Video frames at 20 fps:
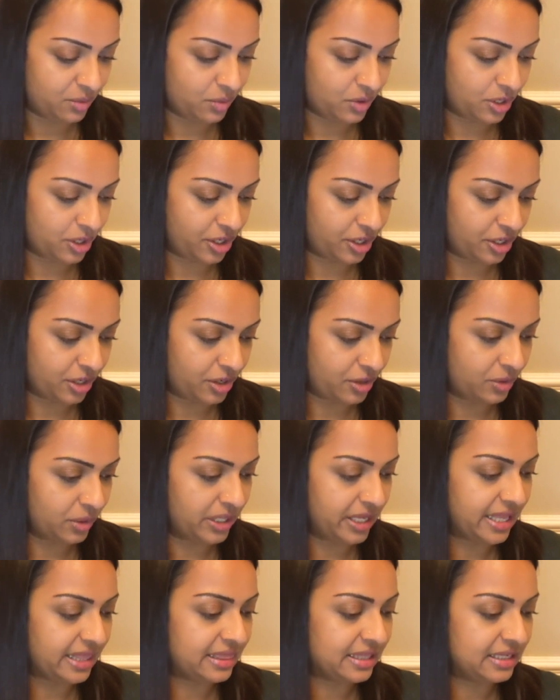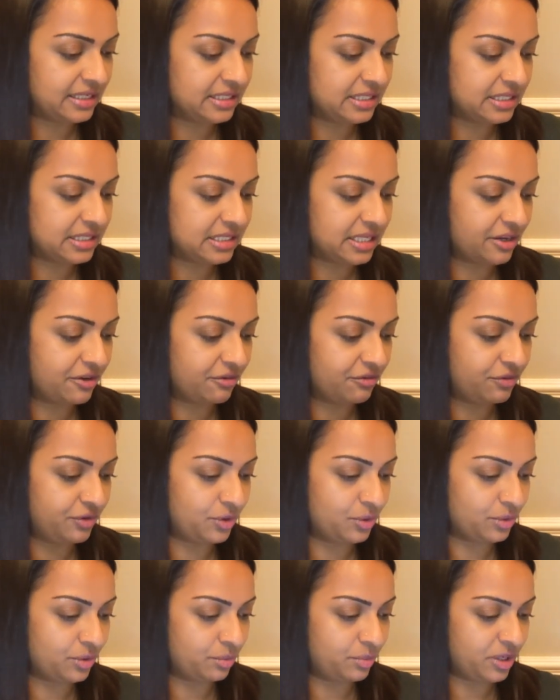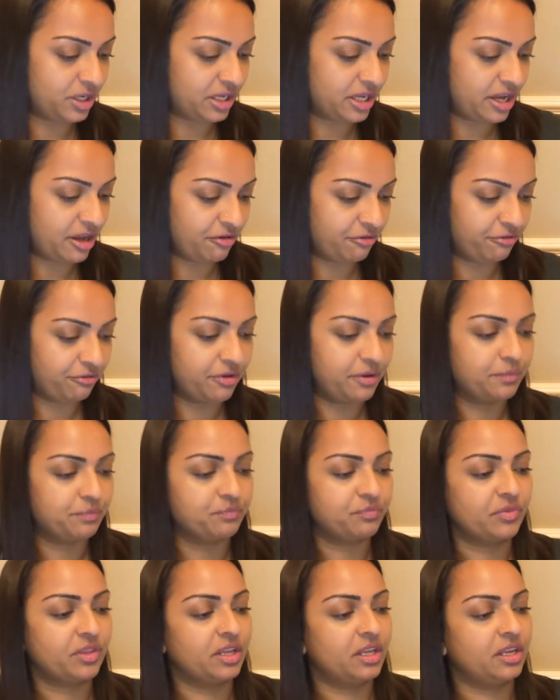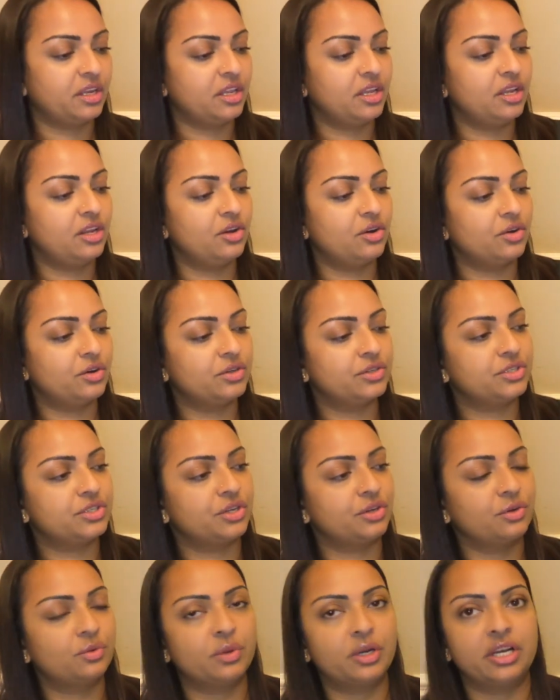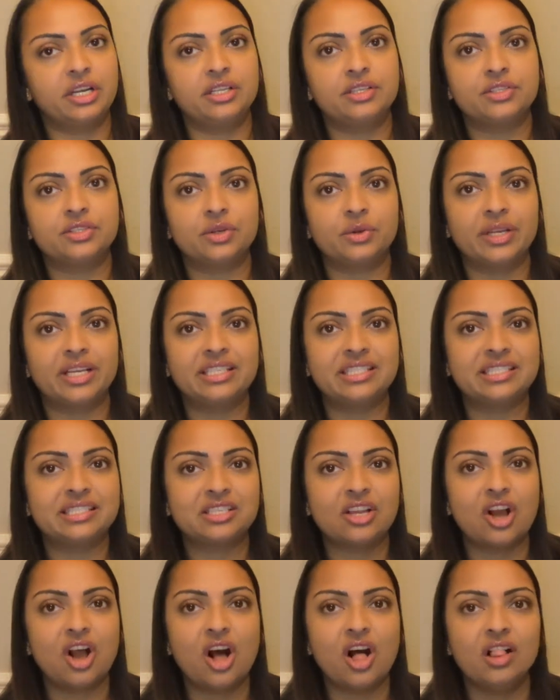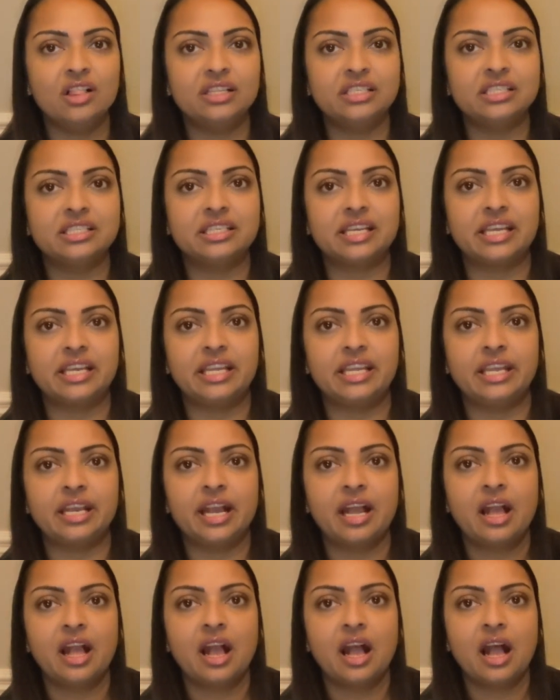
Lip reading: We're gonna go like this, view the PDF, and here's what it is. So it's tall and skinny.